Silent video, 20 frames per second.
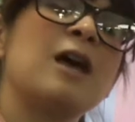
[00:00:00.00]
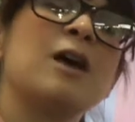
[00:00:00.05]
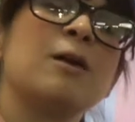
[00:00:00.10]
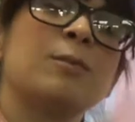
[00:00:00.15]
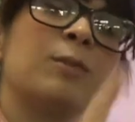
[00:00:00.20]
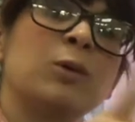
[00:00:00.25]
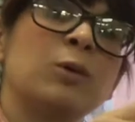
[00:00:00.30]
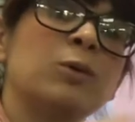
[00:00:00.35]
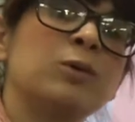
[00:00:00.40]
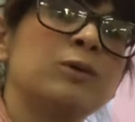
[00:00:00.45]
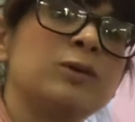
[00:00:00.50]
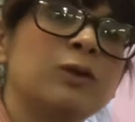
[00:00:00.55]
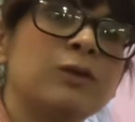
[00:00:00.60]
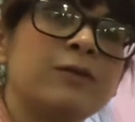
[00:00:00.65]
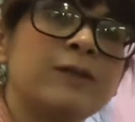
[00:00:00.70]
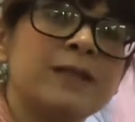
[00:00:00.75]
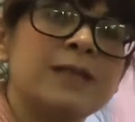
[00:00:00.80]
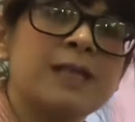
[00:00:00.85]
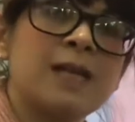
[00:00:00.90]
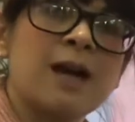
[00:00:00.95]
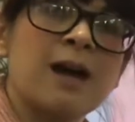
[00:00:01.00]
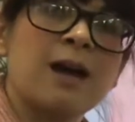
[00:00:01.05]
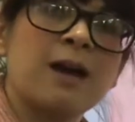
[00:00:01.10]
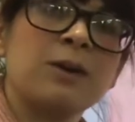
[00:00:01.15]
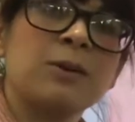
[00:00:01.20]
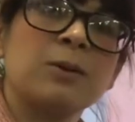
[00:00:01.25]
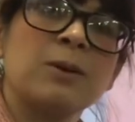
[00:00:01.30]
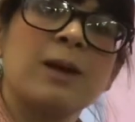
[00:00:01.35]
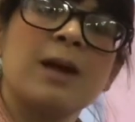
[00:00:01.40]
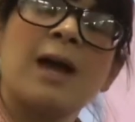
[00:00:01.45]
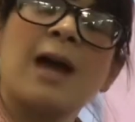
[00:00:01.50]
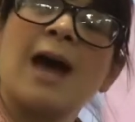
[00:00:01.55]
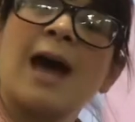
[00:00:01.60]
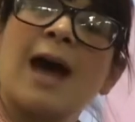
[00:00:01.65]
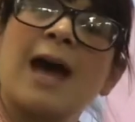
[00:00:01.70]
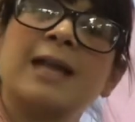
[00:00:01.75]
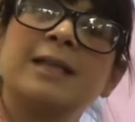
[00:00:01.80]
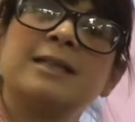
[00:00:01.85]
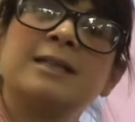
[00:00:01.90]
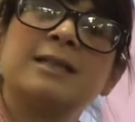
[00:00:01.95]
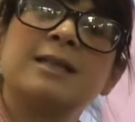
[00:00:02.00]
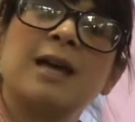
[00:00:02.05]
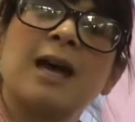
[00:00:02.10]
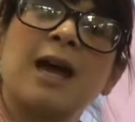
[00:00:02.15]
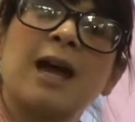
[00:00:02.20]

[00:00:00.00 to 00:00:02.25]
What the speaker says: Pause your video and